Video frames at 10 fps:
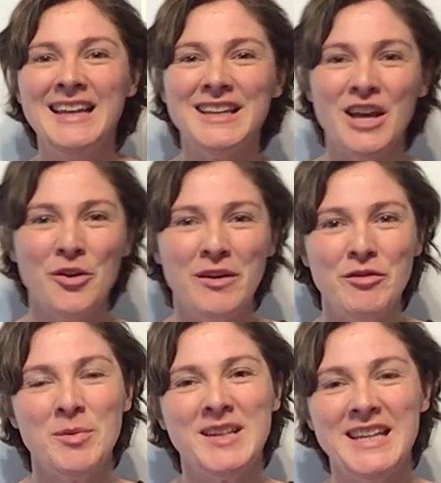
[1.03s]
Hello
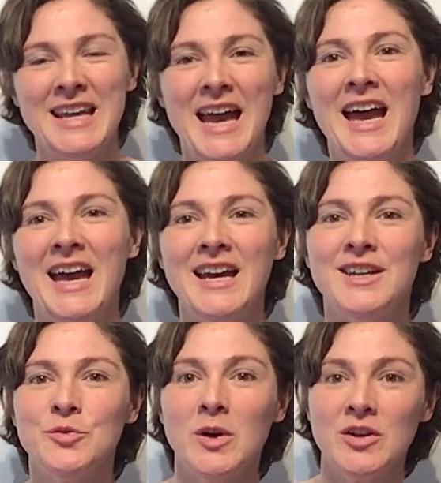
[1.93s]
everybody
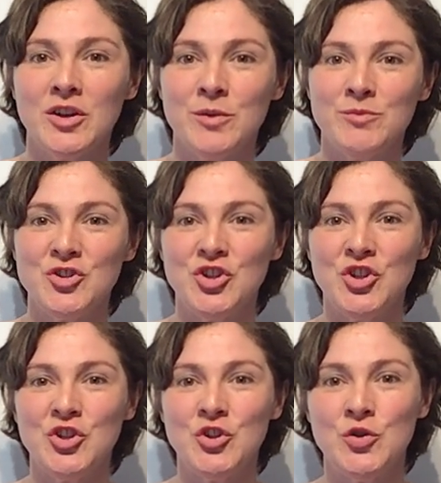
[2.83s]
and welcome
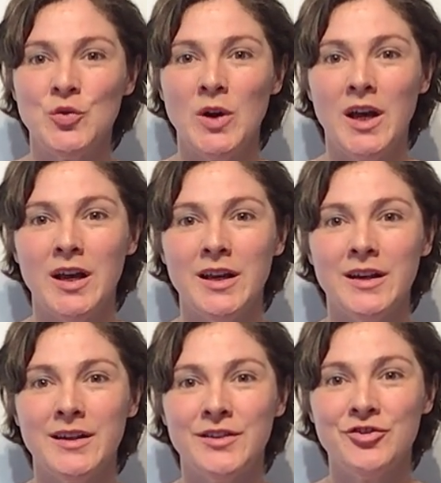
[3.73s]
to
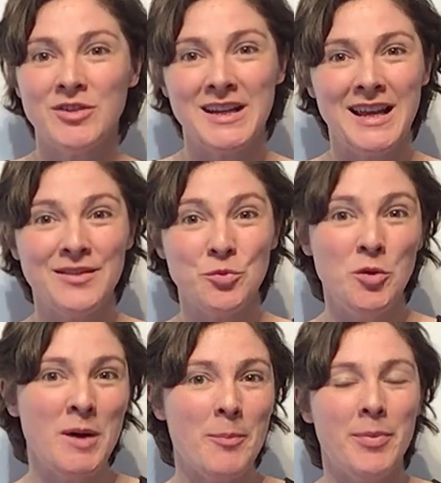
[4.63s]
string class
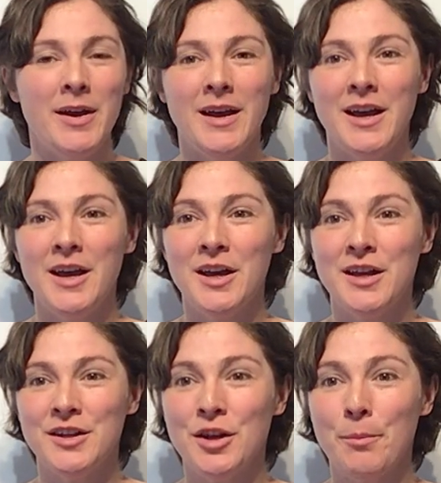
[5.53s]
warm-up
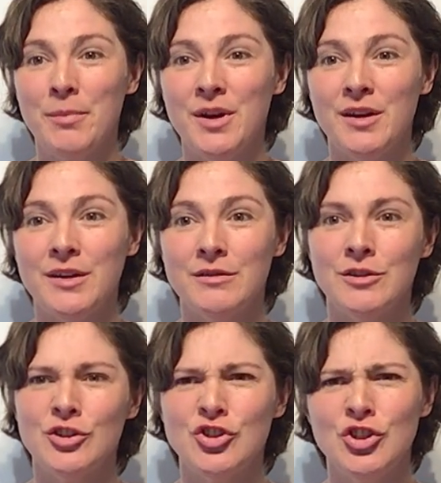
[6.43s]
number
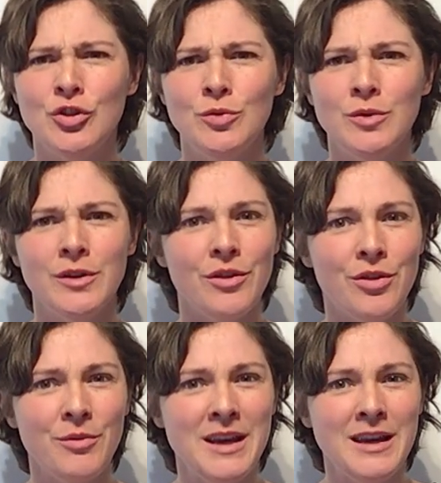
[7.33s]
2,
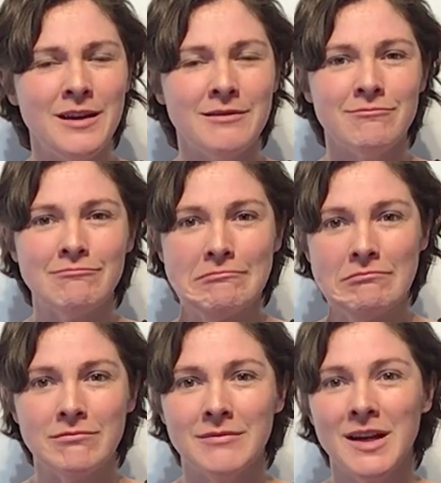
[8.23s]
3,
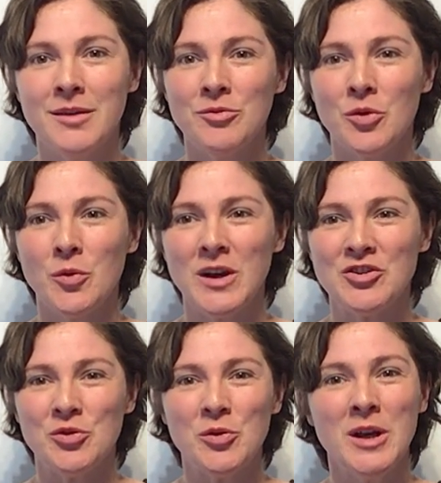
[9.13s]
not quite
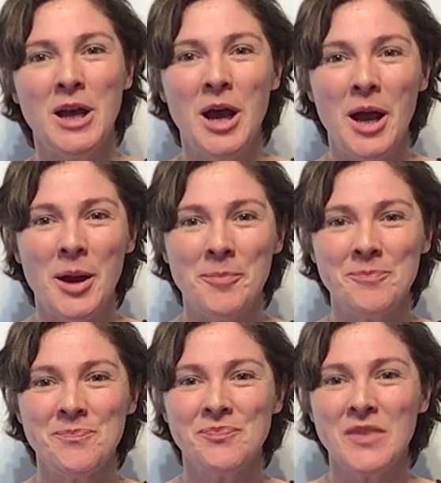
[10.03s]
sure,
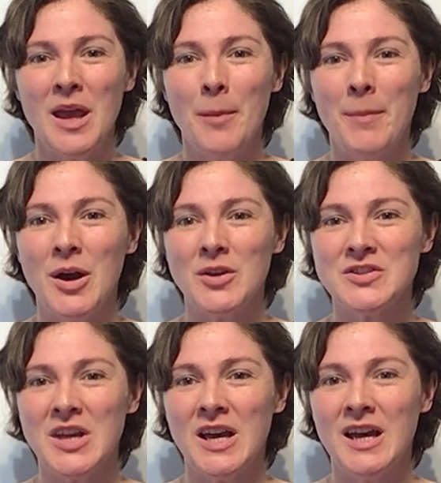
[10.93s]

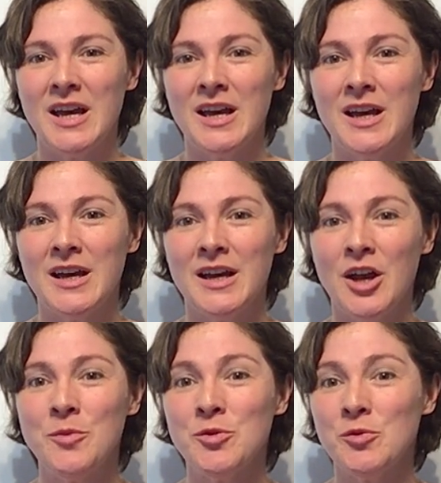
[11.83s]
but I
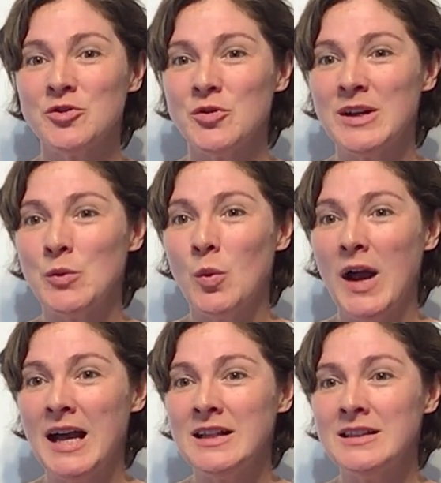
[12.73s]
hope you're all doing
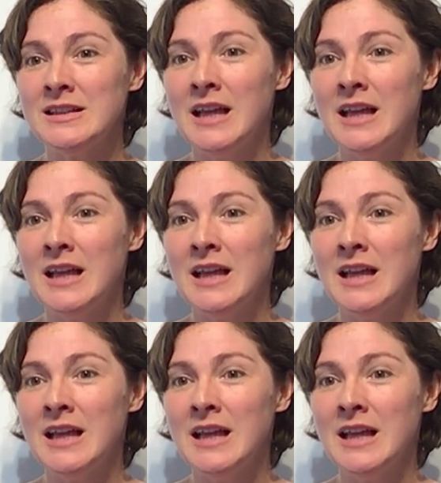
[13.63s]
well.